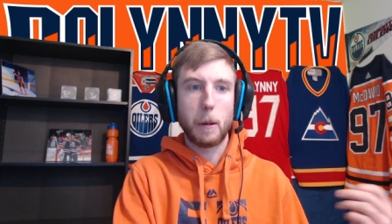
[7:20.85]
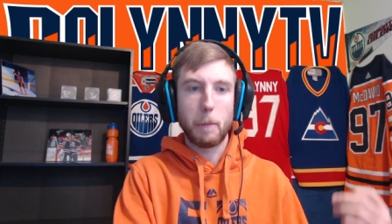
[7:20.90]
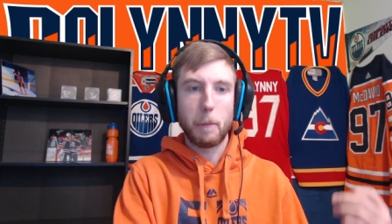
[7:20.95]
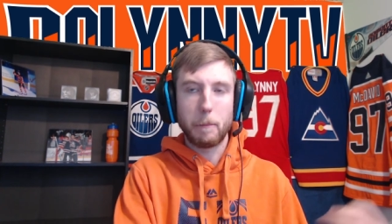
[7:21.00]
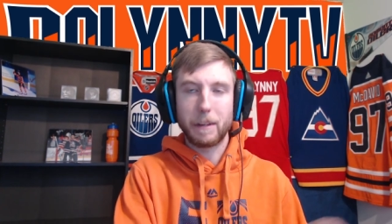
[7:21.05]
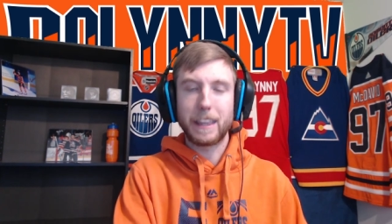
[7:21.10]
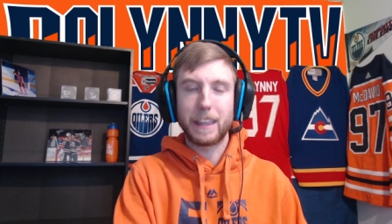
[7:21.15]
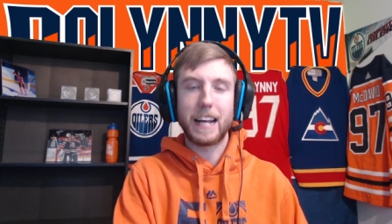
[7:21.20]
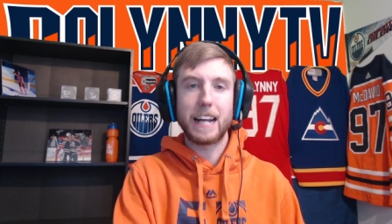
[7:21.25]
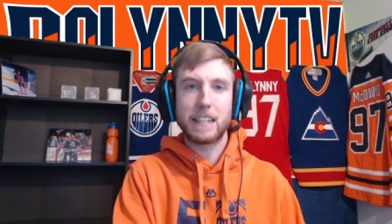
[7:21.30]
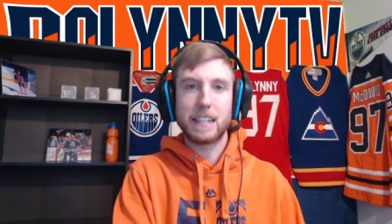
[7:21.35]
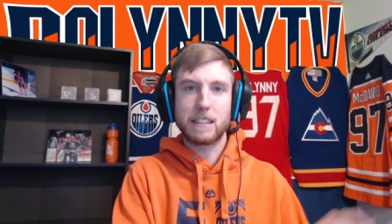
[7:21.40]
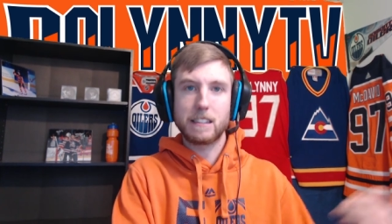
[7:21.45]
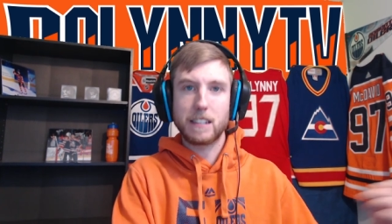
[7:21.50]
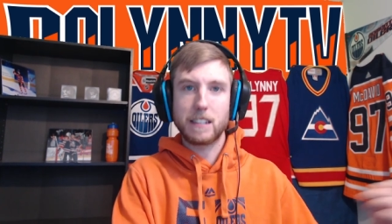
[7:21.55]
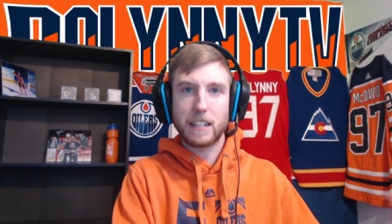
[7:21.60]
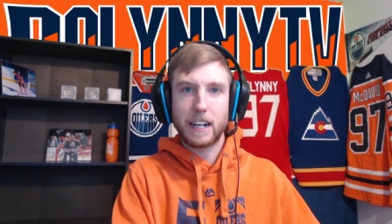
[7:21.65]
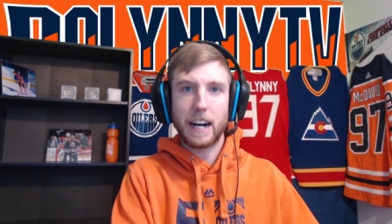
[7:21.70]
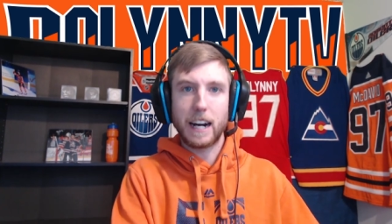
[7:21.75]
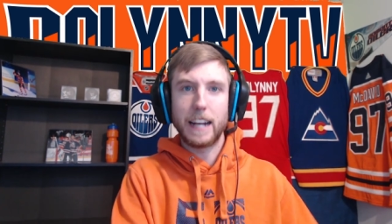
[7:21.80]
But that's
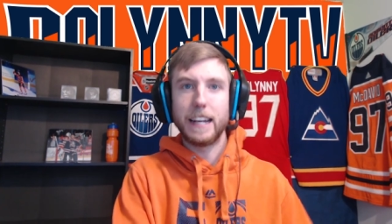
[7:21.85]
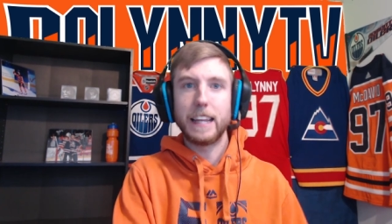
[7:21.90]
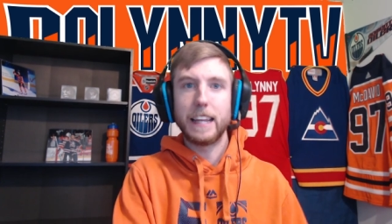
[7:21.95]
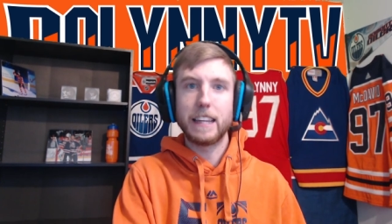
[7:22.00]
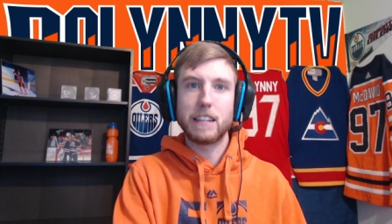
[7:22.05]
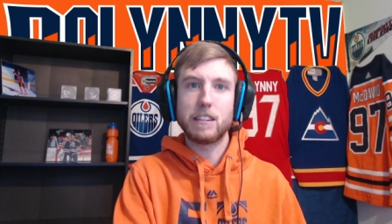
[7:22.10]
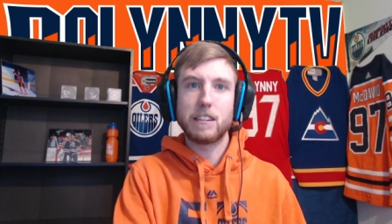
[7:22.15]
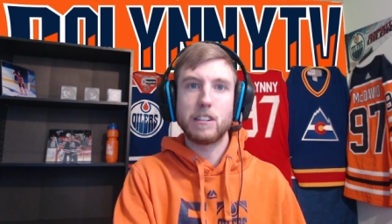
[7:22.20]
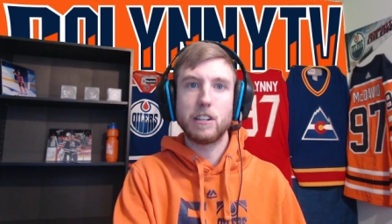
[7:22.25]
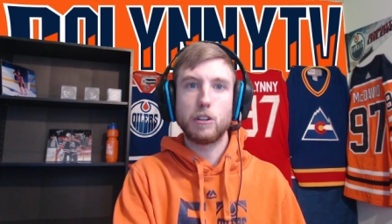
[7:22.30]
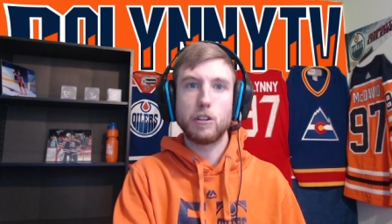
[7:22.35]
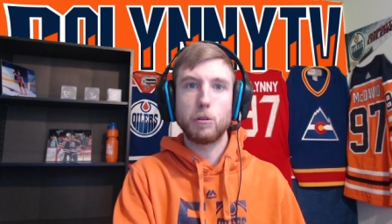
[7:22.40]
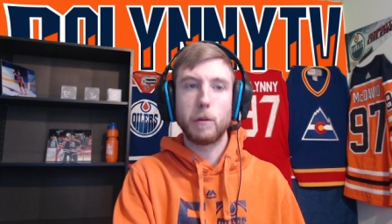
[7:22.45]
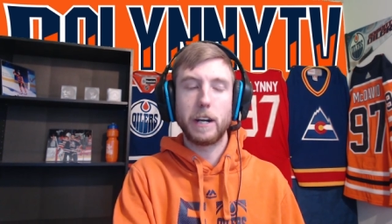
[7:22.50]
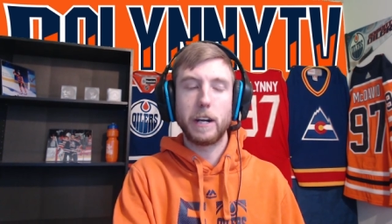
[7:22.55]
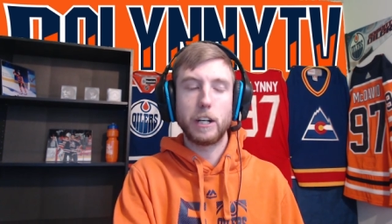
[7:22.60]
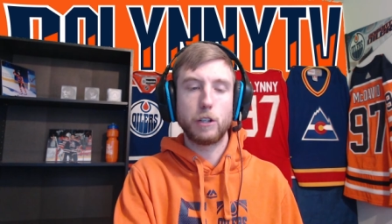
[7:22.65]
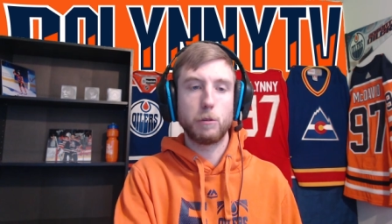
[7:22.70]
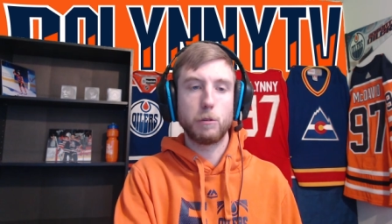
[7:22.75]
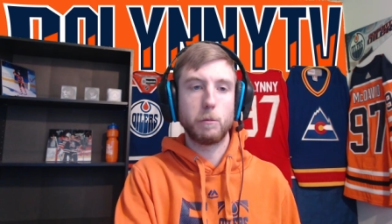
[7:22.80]
kind of the
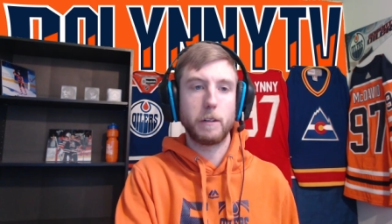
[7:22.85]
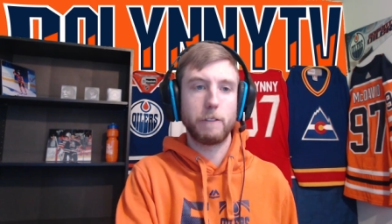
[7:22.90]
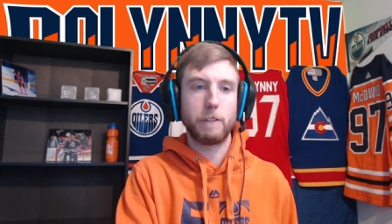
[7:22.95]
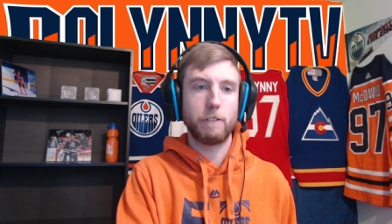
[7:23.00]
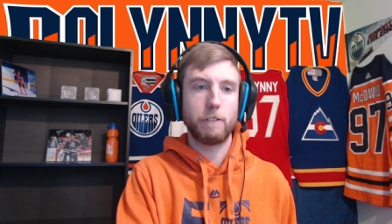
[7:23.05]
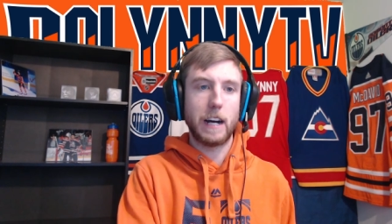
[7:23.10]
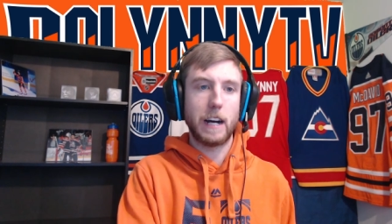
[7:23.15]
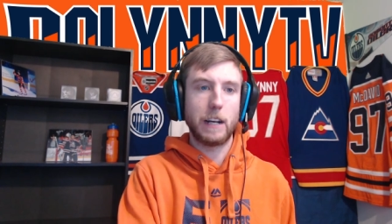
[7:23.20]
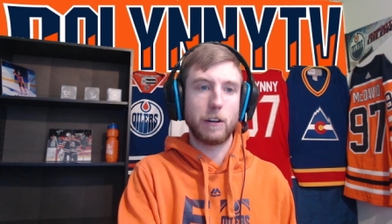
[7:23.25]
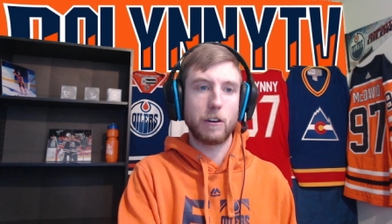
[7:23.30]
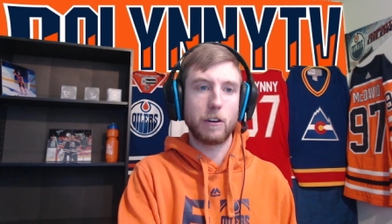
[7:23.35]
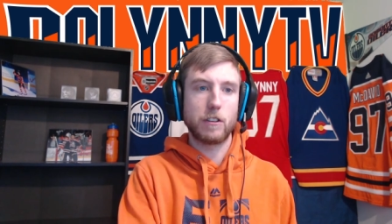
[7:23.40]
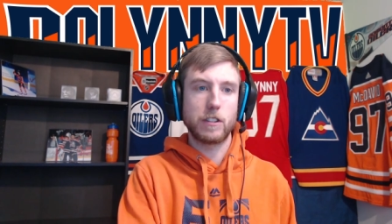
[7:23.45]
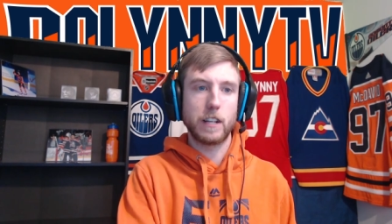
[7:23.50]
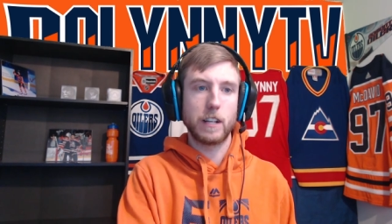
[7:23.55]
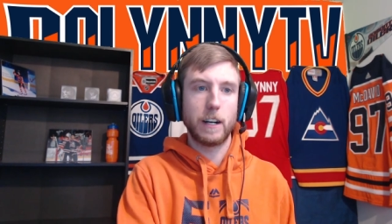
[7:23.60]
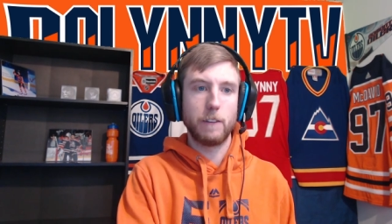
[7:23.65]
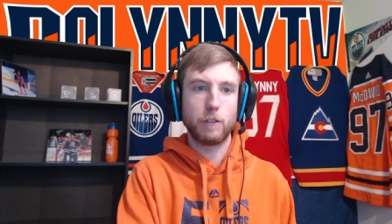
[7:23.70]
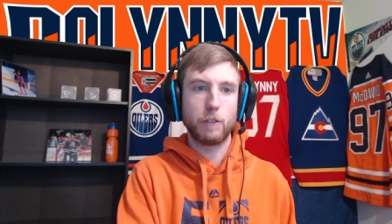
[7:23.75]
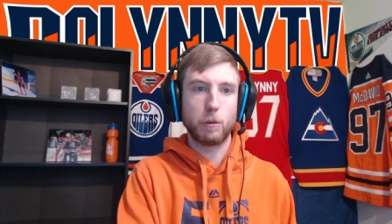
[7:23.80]
situation we find
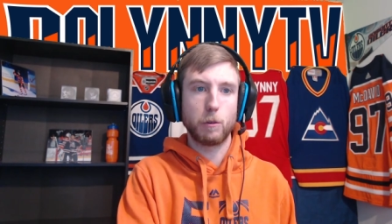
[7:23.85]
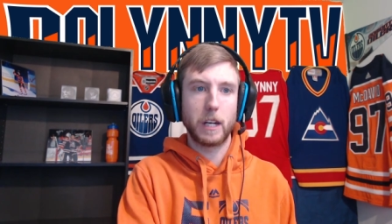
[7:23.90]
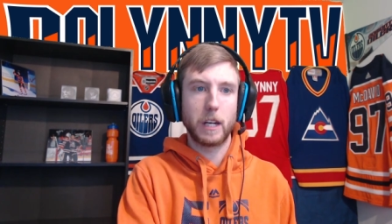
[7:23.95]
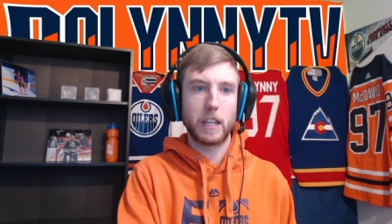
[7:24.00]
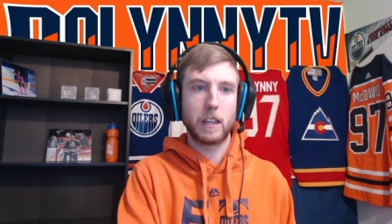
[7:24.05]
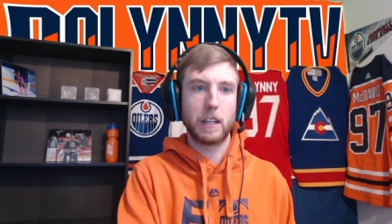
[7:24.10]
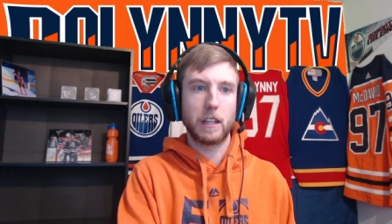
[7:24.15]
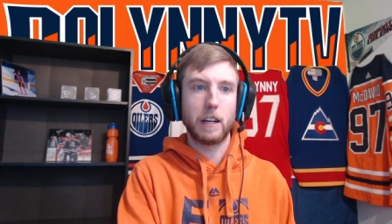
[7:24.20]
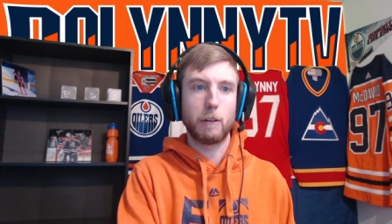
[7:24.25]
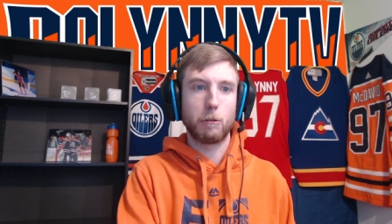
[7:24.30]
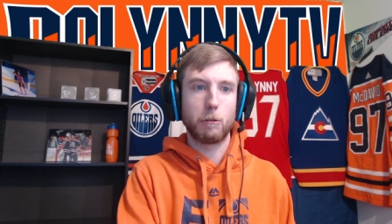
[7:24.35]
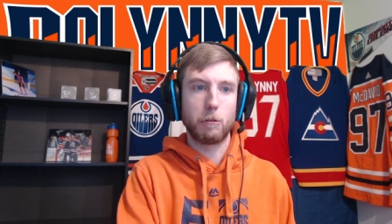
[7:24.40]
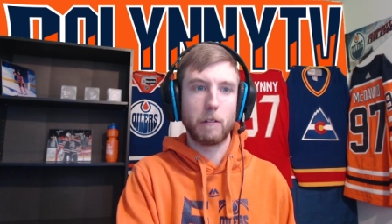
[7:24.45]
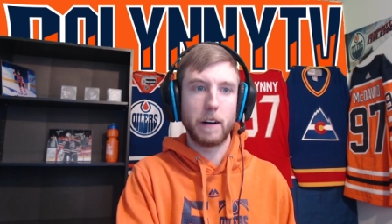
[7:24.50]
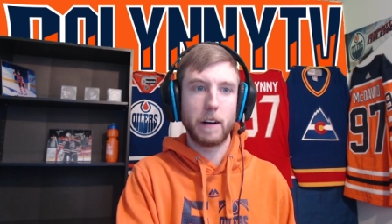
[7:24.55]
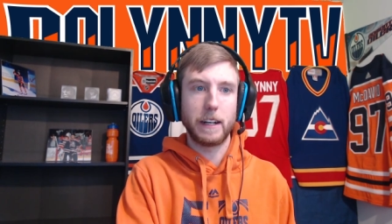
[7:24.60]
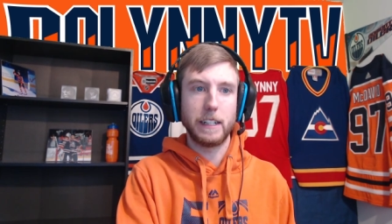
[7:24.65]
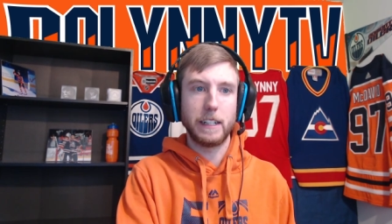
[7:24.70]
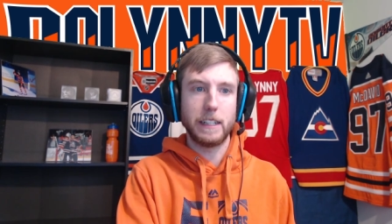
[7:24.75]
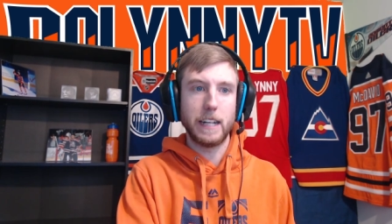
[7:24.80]
ourselves with
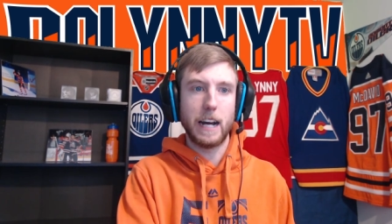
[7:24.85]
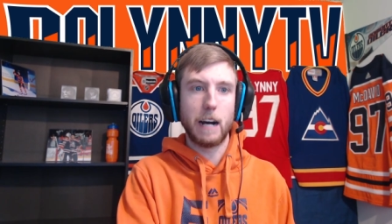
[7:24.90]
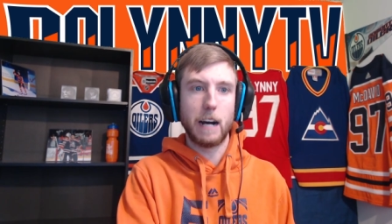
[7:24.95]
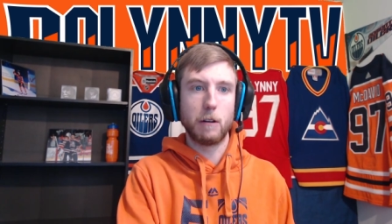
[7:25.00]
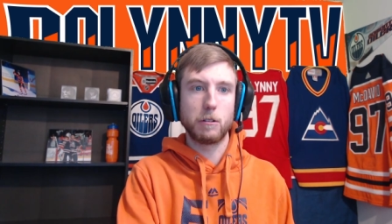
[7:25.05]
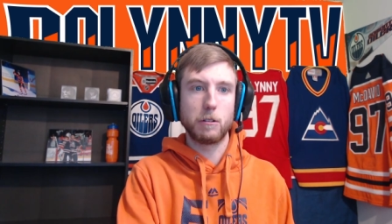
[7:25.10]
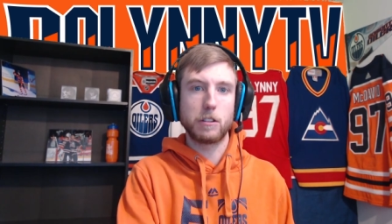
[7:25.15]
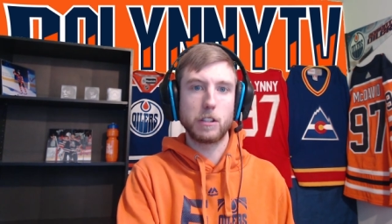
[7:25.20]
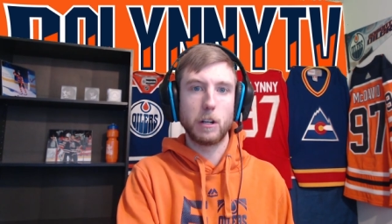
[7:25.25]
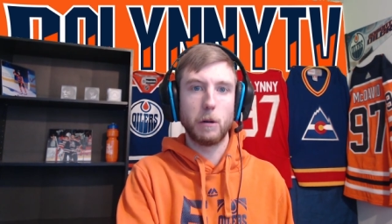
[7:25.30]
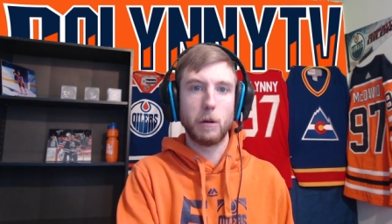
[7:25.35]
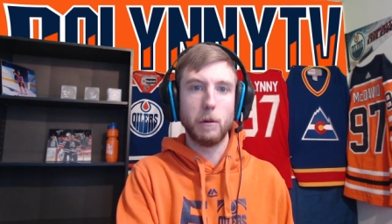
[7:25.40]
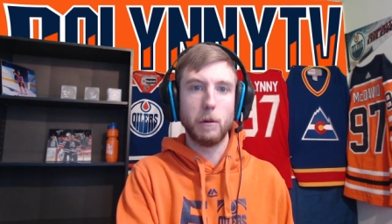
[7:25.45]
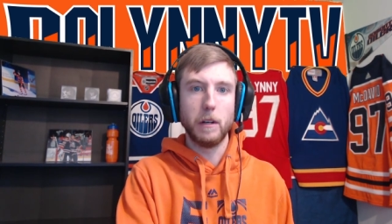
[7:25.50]
right now. So,